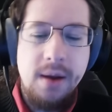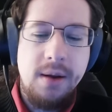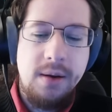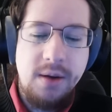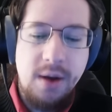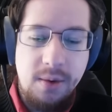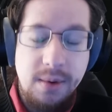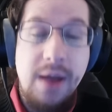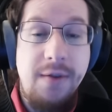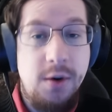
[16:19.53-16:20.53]
So
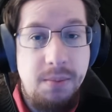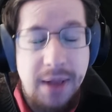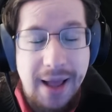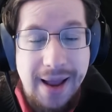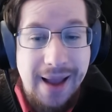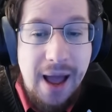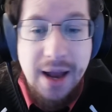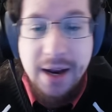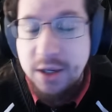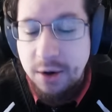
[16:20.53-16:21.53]
if you're playing
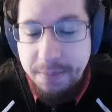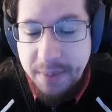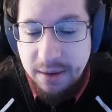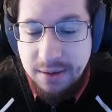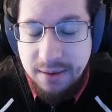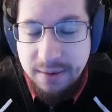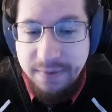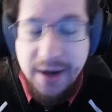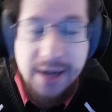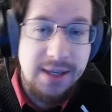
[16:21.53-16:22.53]
any sort of build
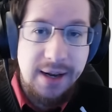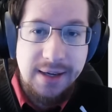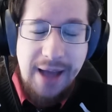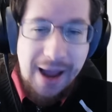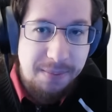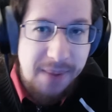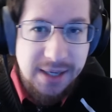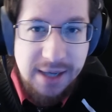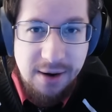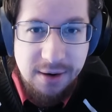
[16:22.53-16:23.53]
that is an
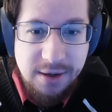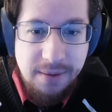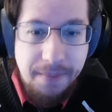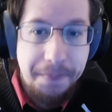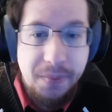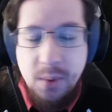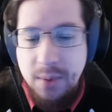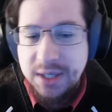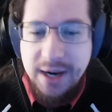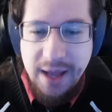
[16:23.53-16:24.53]
attack-based character,
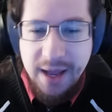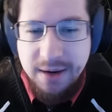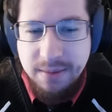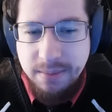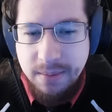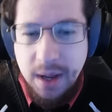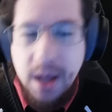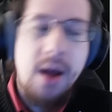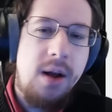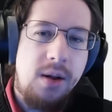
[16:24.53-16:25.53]
which can hit,
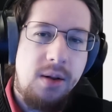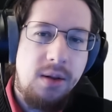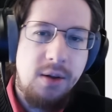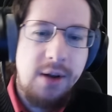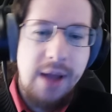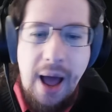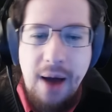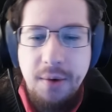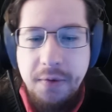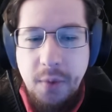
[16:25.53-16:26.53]
look
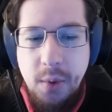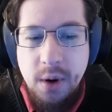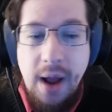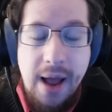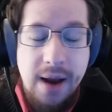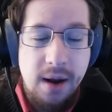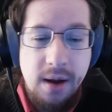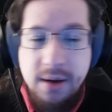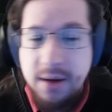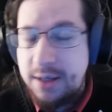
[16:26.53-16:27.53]
out for an
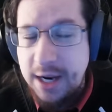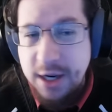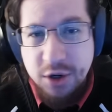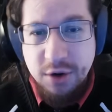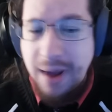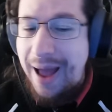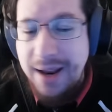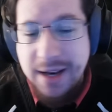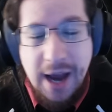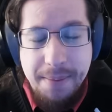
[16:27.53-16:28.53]
tincture,
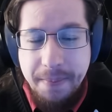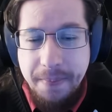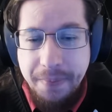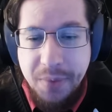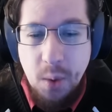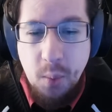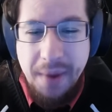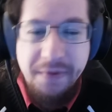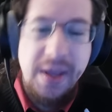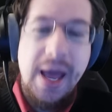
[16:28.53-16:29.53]
any type,
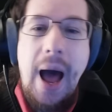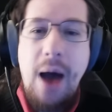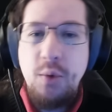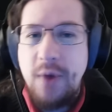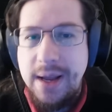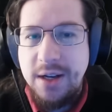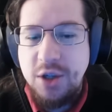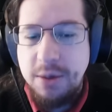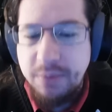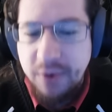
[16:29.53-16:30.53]
with the
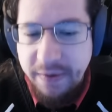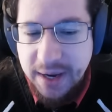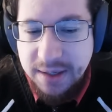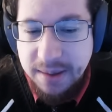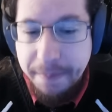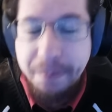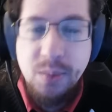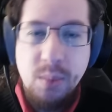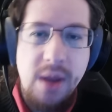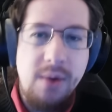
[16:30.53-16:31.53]
outraged prefix,
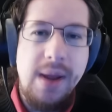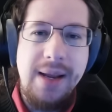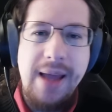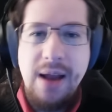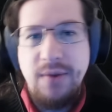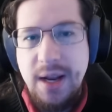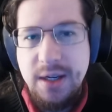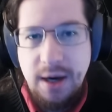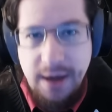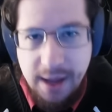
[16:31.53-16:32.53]
where you can gain
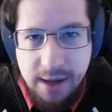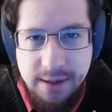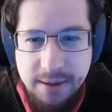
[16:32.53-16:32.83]
rage on hit.